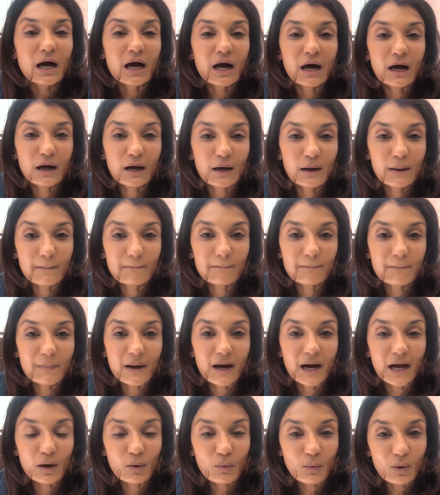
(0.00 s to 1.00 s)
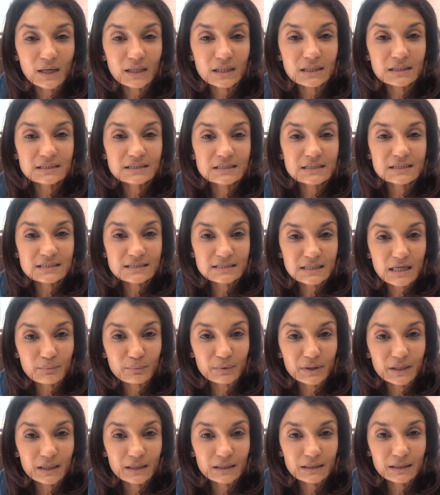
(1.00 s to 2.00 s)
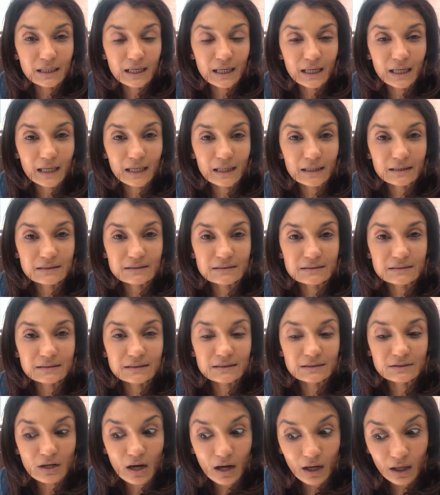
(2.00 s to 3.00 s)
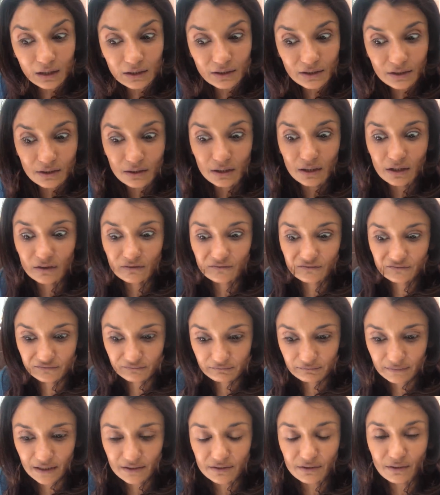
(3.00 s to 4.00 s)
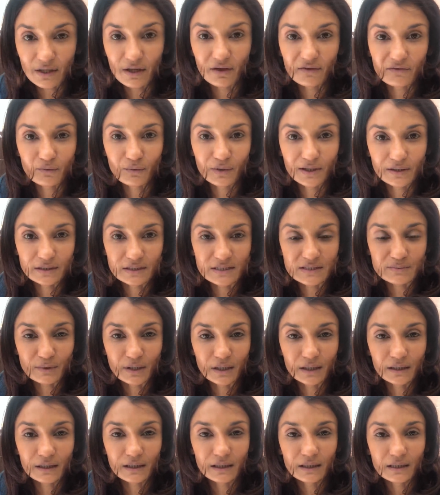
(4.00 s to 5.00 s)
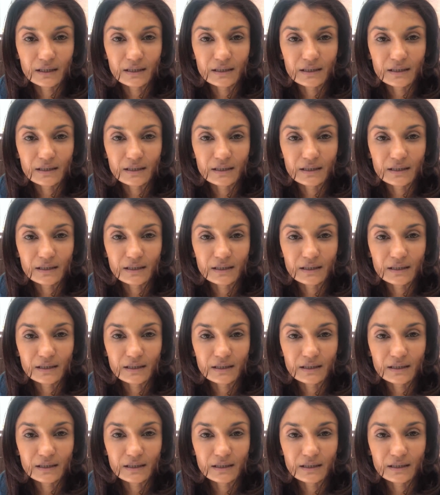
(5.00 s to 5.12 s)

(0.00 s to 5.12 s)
I wanted to step in and, in honor of Mental Health Awareness Month,